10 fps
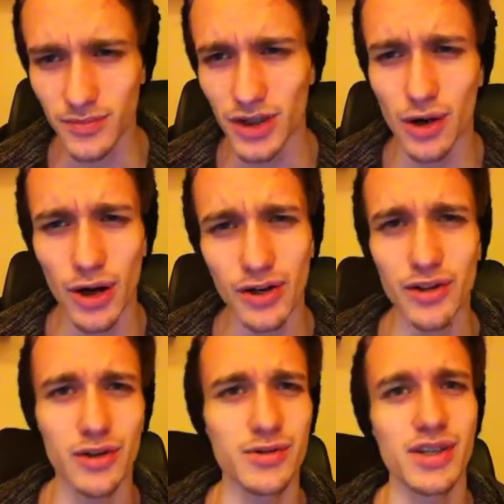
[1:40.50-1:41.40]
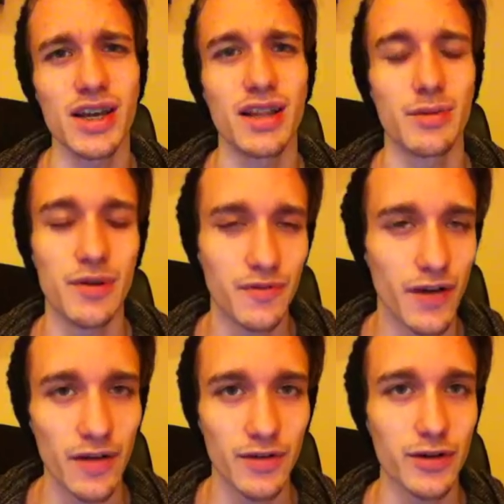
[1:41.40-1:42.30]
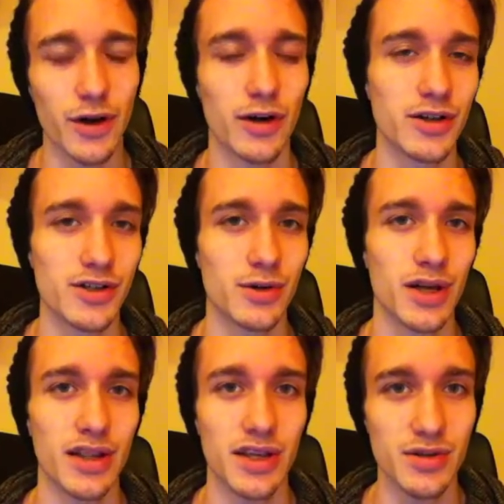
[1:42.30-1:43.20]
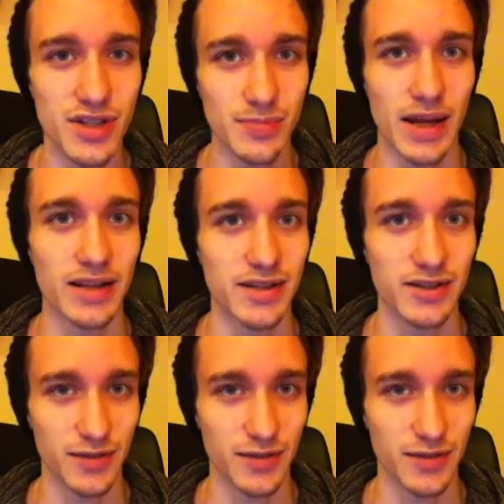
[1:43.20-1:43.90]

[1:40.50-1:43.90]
100 of those, that'd be $500, okay, that you spent,